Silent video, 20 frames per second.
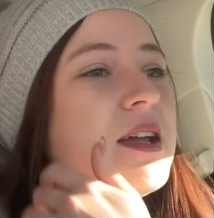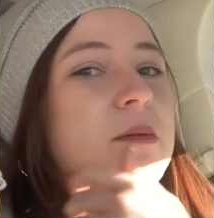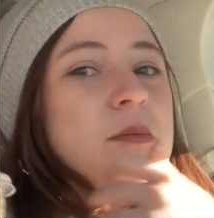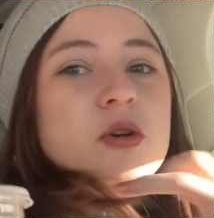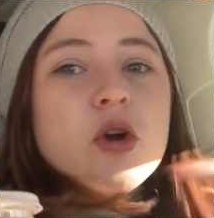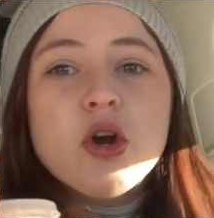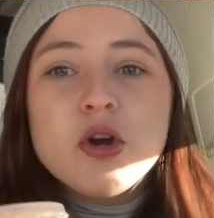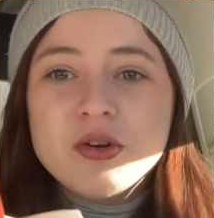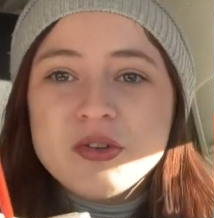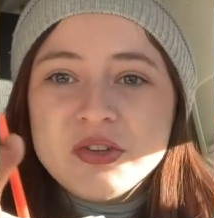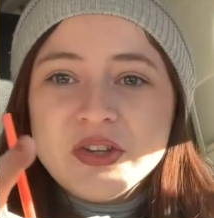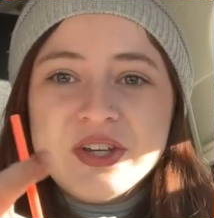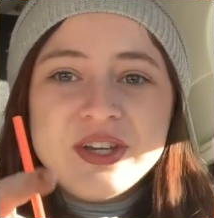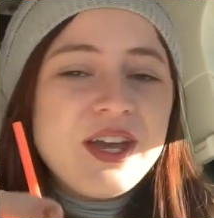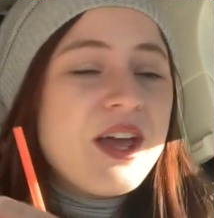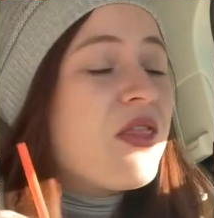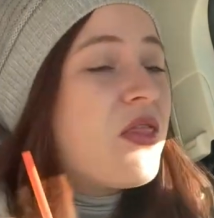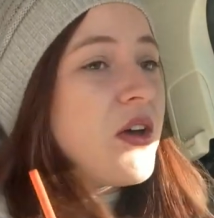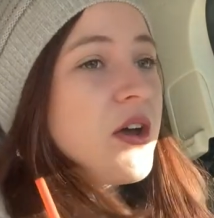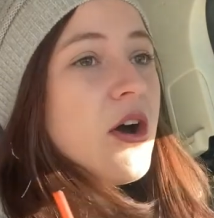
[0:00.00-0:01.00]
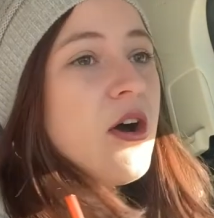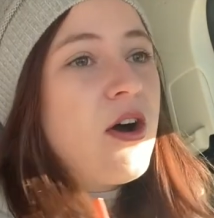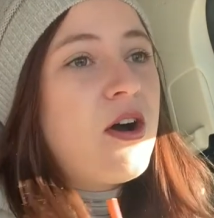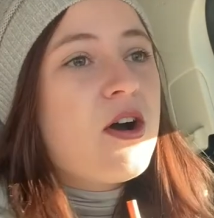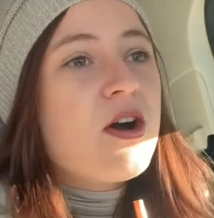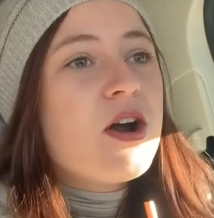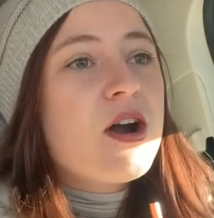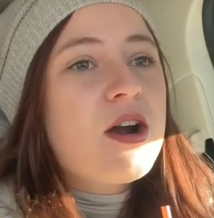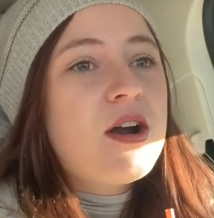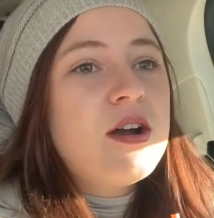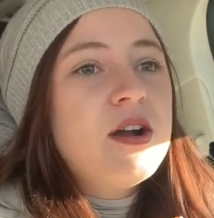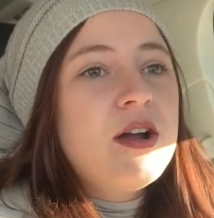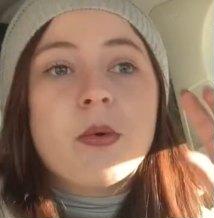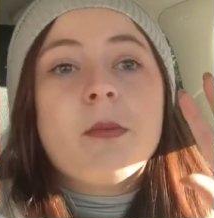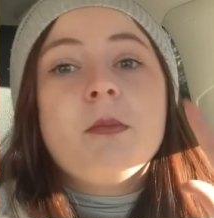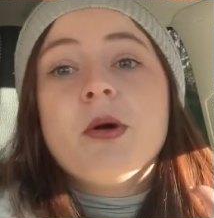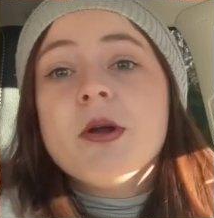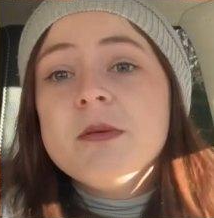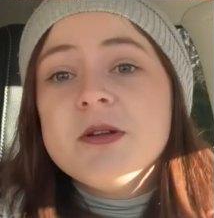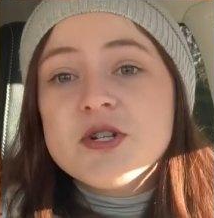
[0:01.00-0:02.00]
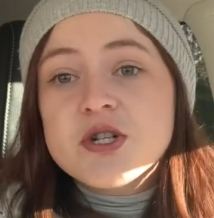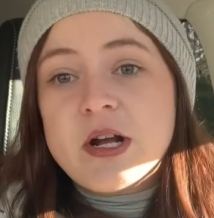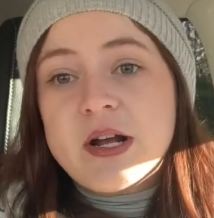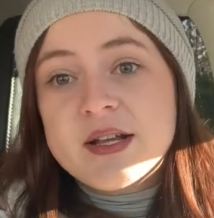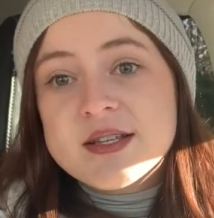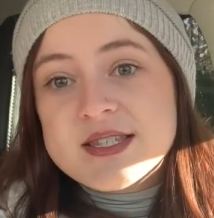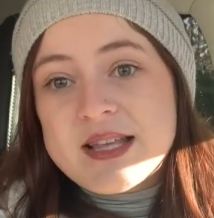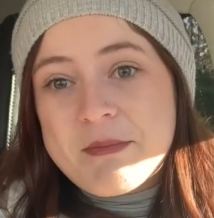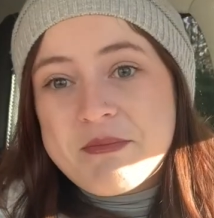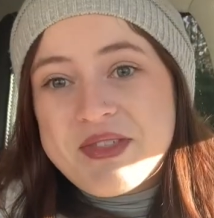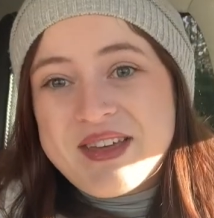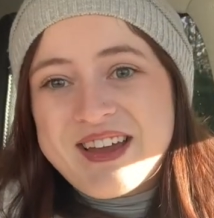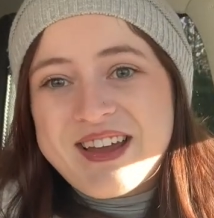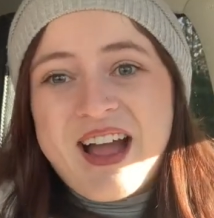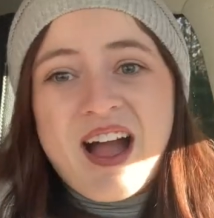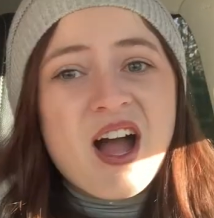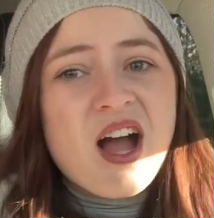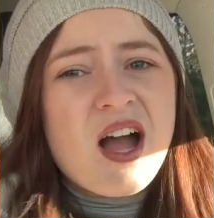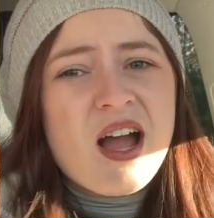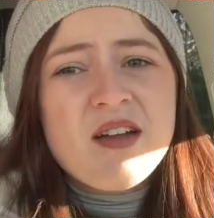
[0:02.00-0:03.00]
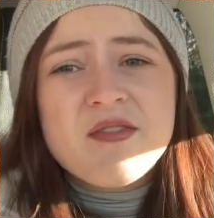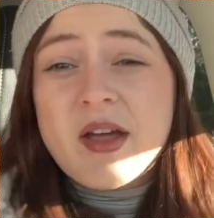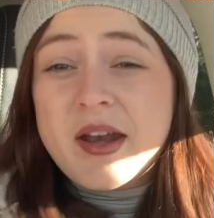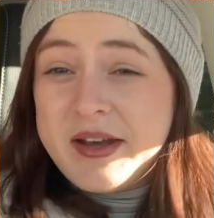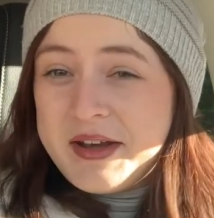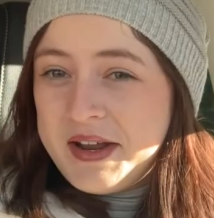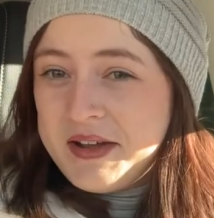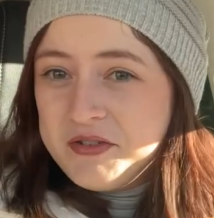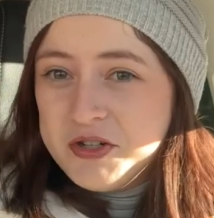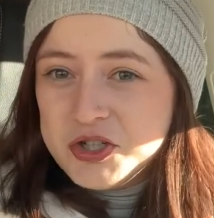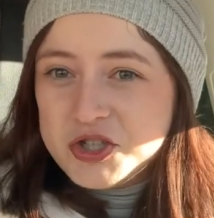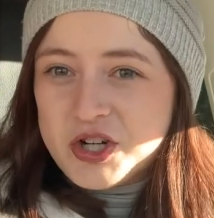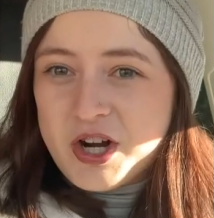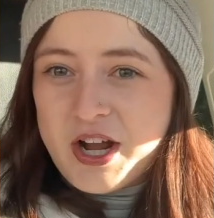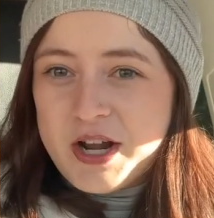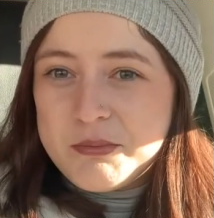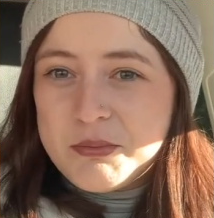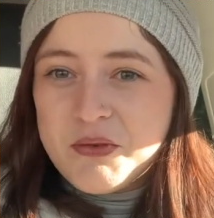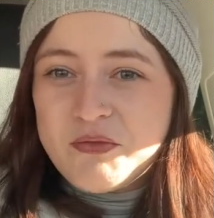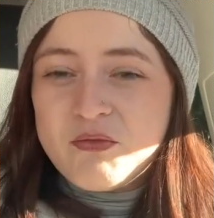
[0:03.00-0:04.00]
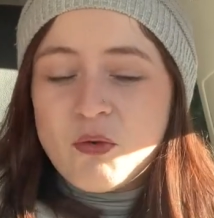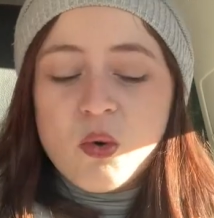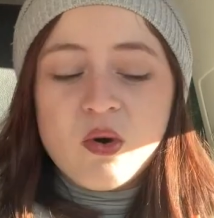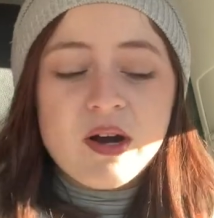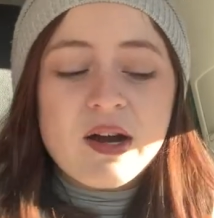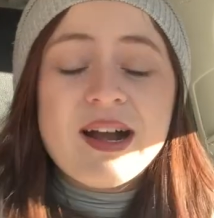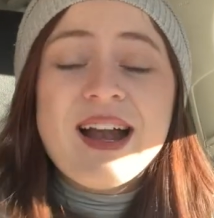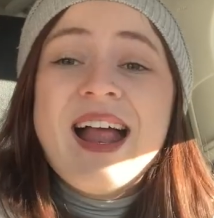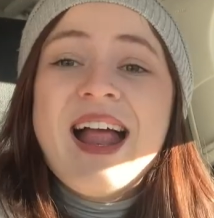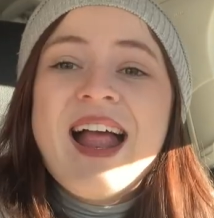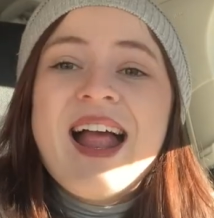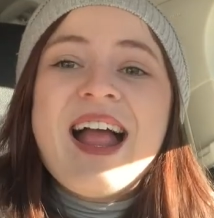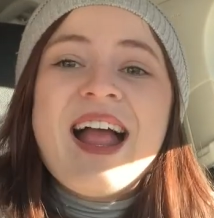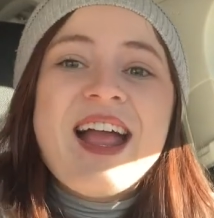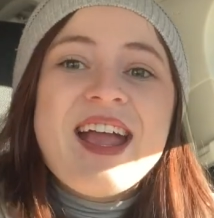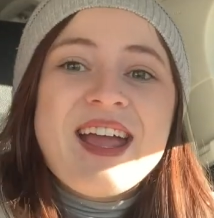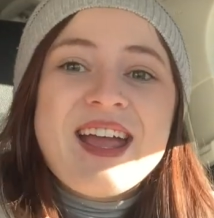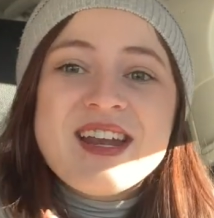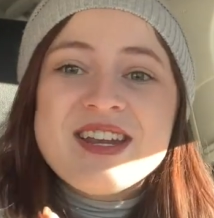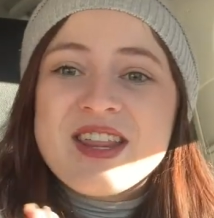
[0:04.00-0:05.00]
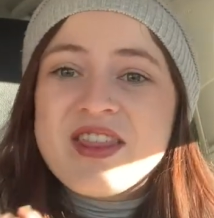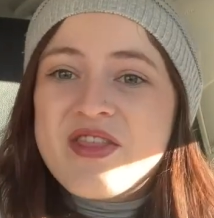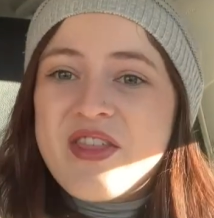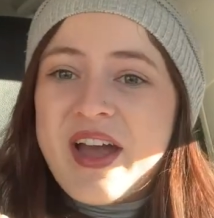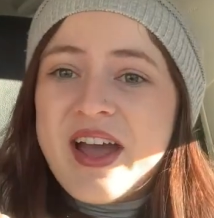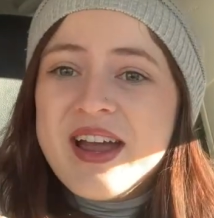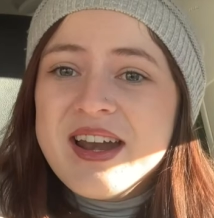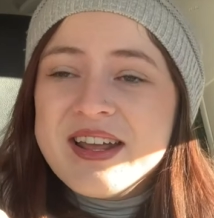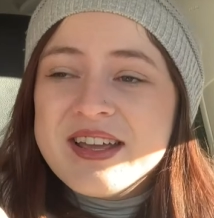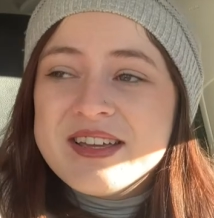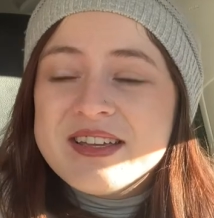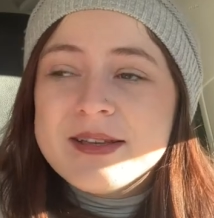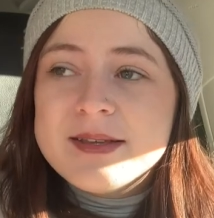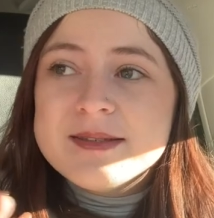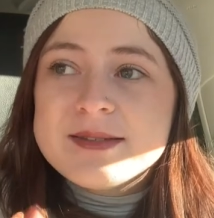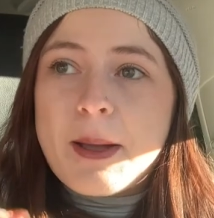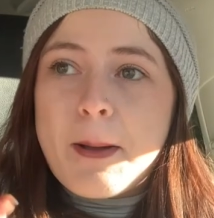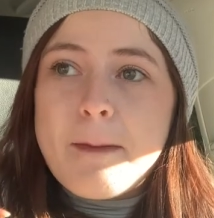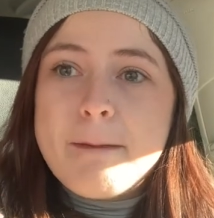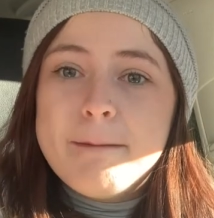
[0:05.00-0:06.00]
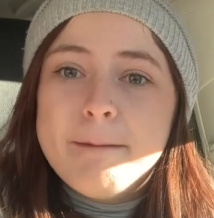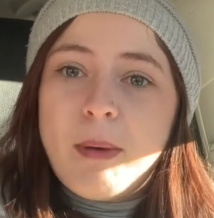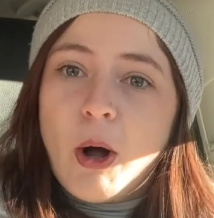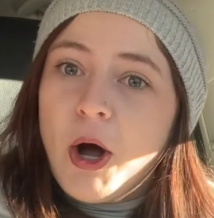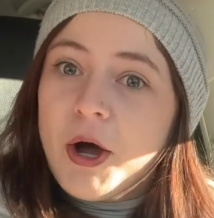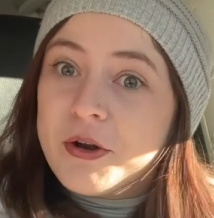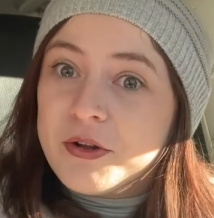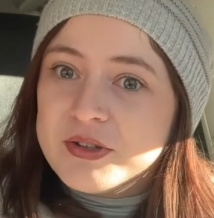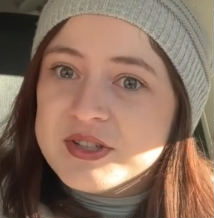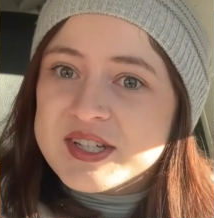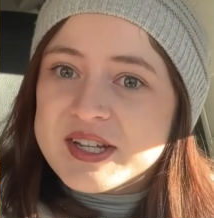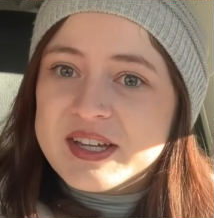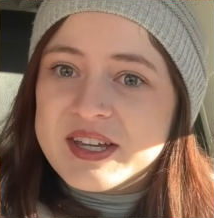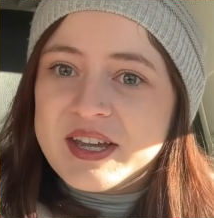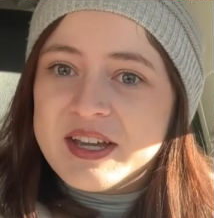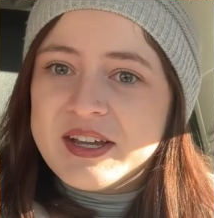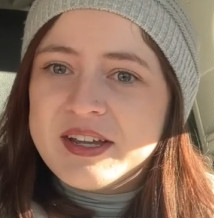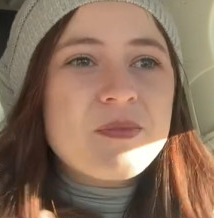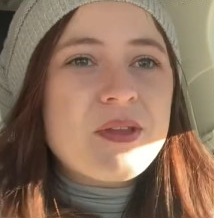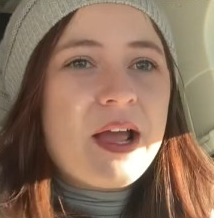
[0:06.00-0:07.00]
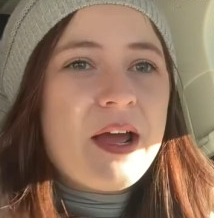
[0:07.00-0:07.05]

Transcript: am currently in the car. I'm gonna be trying something I've never tried before, and that is bottle digging.